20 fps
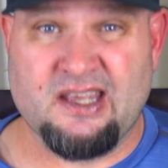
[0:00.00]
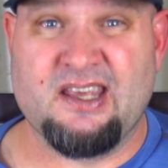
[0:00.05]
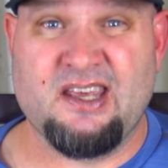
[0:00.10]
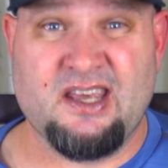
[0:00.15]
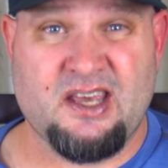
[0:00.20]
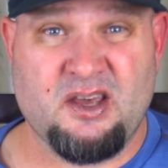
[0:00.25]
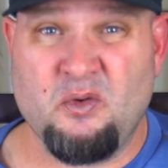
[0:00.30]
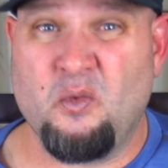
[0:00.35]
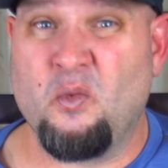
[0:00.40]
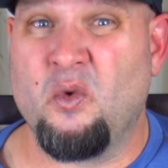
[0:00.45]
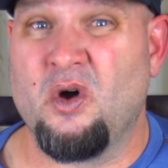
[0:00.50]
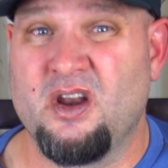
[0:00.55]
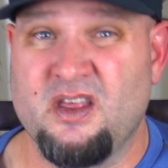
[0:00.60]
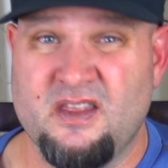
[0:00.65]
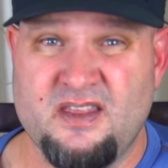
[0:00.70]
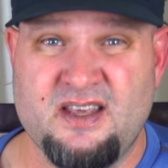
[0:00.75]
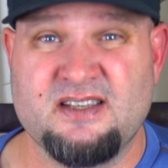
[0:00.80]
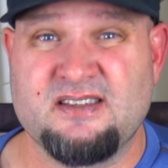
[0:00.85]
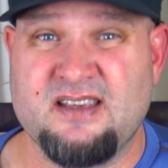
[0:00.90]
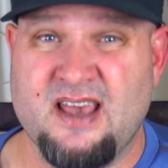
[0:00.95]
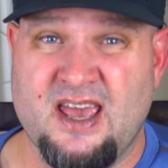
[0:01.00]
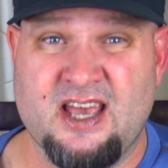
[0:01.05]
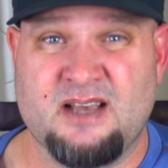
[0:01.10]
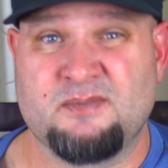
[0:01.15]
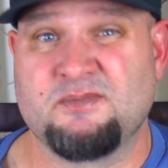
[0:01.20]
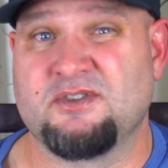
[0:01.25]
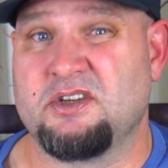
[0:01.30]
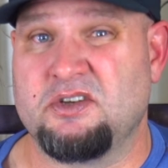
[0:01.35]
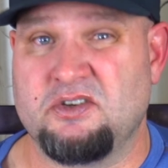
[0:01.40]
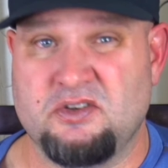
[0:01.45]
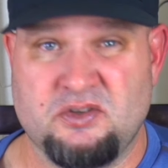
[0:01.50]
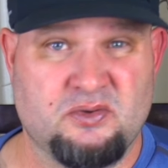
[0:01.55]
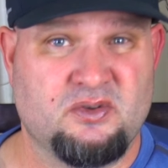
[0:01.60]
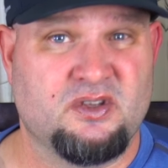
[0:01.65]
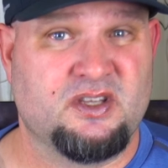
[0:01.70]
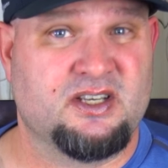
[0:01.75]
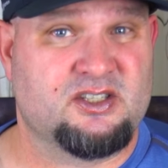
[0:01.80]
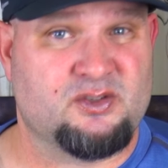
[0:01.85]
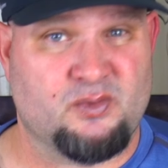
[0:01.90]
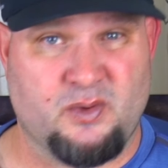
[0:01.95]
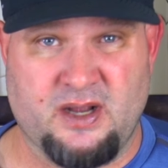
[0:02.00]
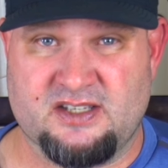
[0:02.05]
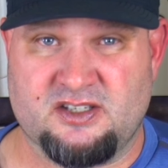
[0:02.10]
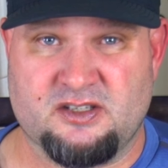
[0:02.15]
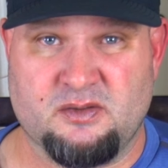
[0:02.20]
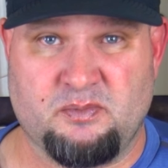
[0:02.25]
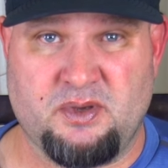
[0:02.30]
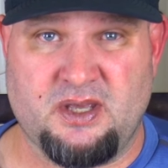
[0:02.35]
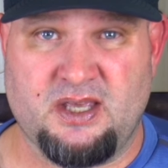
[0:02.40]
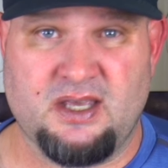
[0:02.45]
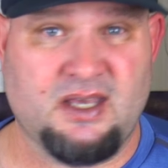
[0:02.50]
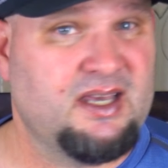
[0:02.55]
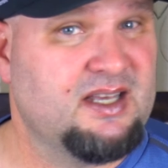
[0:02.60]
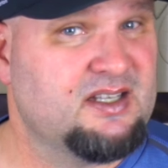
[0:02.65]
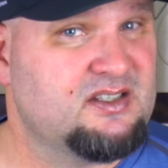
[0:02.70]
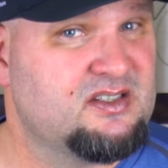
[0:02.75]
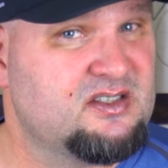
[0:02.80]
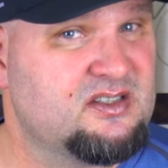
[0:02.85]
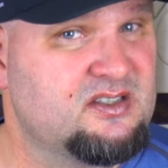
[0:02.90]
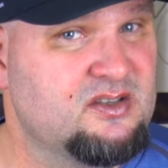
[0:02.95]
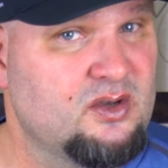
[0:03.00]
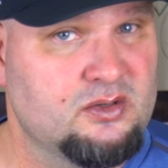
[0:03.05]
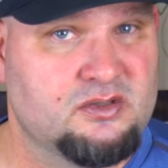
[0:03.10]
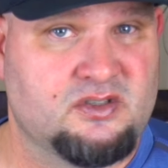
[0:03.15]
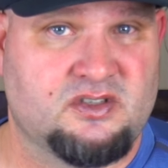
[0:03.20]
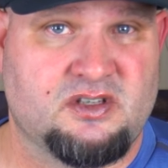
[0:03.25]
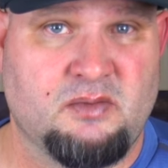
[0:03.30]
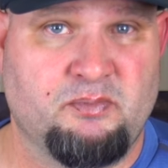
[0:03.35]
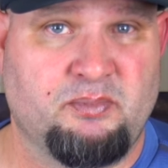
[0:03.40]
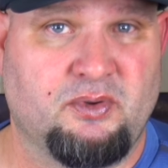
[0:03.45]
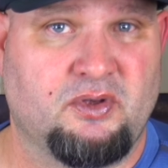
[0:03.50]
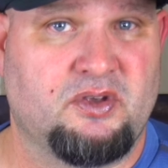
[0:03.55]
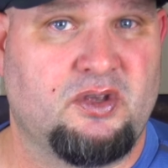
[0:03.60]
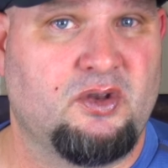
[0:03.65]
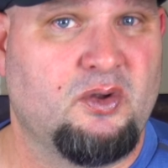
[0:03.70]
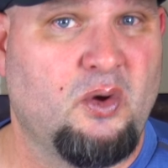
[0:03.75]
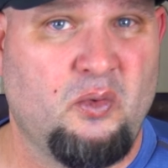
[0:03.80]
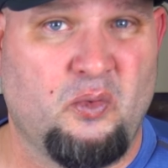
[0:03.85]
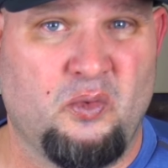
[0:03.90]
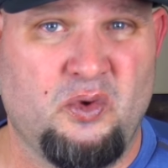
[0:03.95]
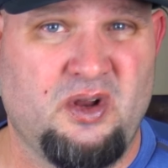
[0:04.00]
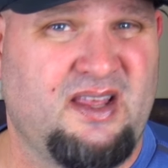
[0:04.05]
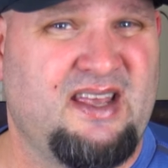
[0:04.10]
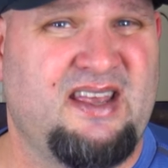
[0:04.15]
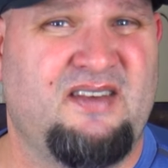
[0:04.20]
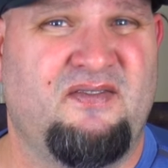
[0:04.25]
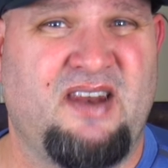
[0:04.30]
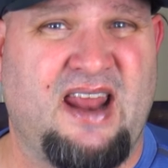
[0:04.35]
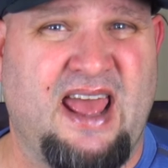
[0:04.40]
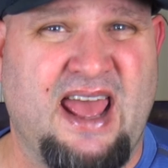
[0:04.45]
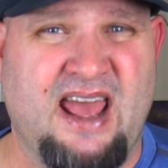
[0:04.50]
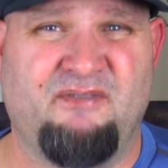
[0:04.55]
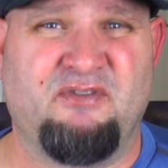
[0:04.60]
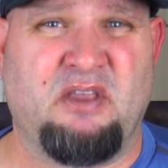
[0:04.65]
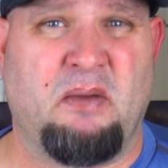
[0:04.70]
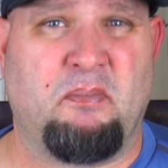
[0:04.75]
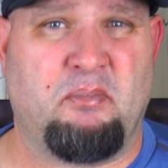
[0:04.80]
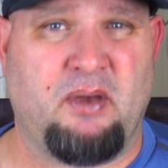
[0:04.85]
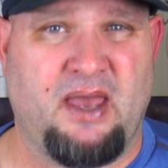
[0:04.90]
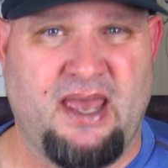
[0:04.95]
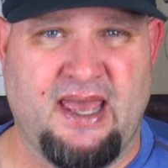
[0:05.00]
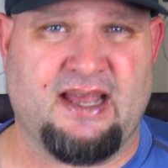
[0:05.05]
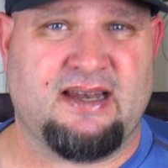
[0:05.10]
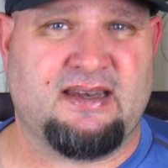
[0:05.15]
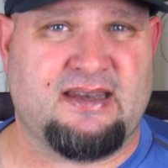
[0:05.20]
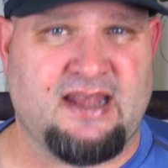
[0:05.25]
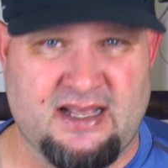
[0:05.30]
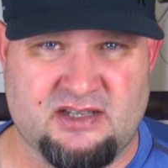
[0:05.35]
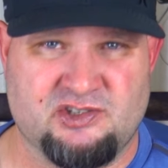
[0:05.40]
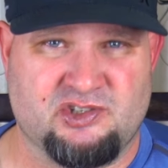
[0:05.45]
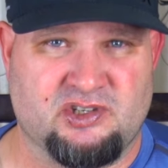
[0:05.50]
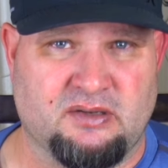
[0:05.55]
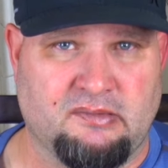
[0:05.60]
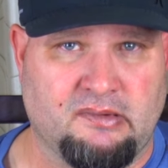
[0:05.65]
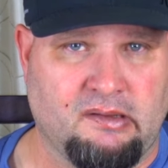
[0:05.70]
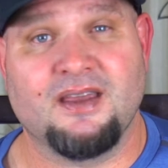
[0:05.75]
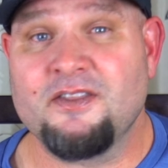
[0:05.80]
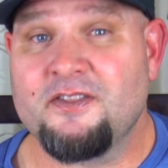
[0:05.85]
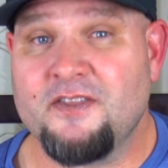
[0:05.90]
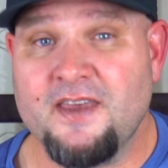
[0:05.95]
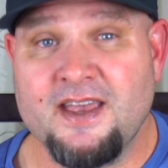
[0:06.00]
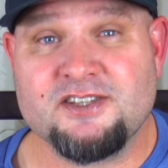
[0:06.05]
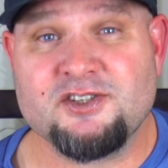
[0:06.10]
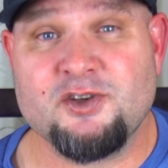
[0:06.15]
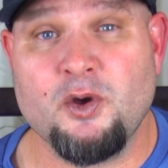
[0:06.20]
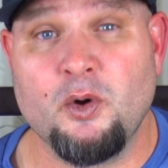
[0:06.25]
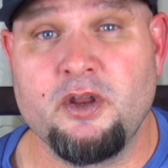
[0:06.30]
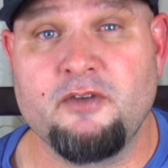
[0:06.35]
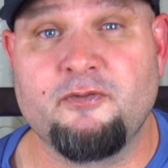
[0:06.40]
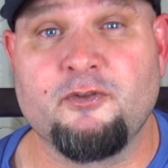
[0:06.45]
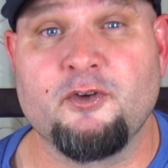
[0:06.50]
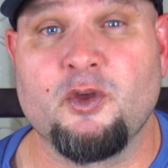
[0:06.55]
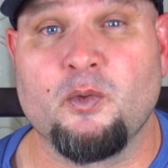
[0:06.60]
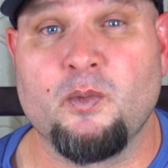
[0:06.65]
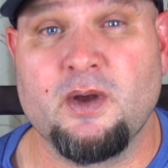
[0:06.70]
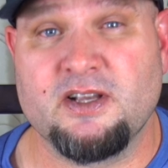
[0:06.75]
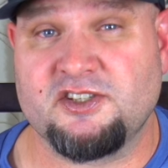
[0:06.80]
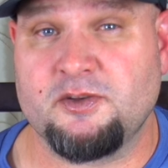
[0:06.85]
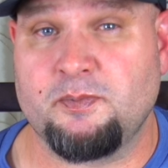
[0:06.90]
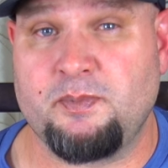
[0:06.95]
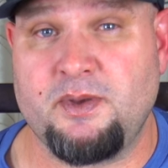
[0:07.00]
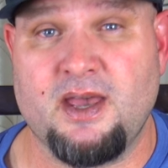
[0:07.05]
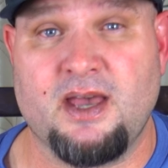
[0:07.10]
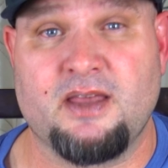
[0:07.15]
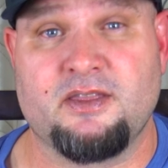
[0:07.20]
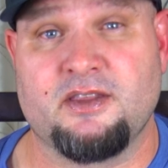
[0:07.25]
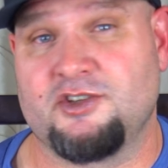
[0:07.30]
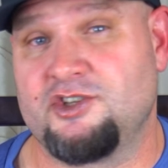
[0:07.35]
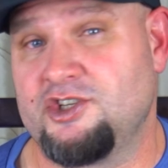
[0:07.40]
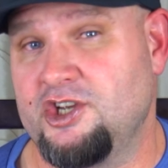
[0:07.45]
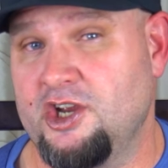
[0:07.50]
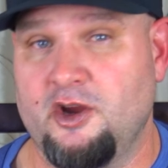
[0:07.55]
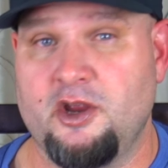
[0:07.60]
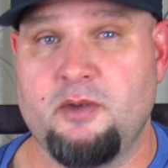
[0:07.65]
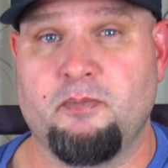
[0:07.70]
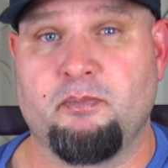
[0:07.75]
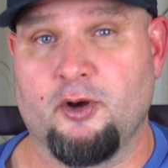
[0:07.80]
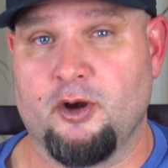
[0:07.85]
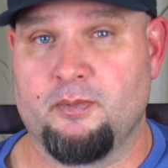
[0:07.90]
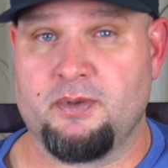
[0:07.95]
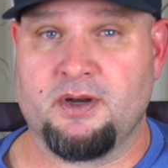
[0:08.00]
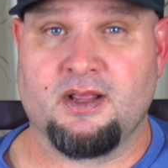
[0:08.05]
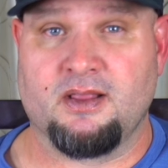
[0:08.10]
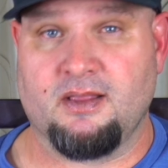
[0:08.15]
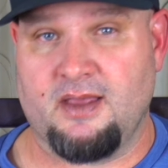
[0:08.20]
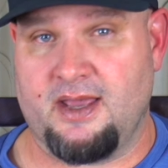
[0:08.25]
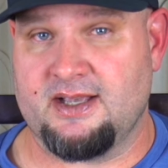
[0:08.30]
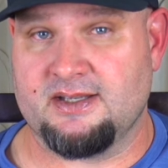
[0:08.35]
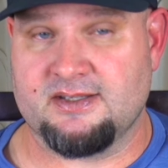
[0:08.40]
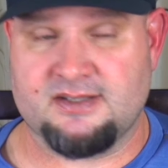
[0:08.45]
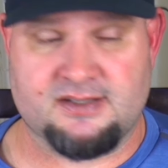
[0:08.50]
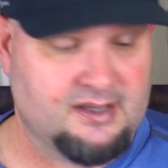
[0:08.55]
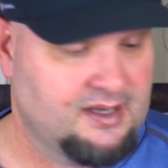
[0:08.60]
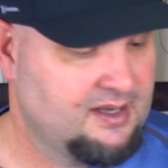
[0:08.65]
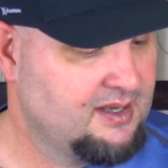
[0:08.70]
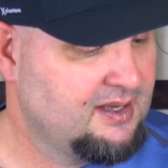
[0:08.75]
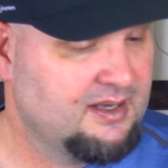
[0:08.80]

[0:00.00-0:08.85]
get one of these hams and do this recipe. It's so simple. You don't really even have to pay attention. And thanks, Cody, for the recipe on the Cherry Bourbon Glaze.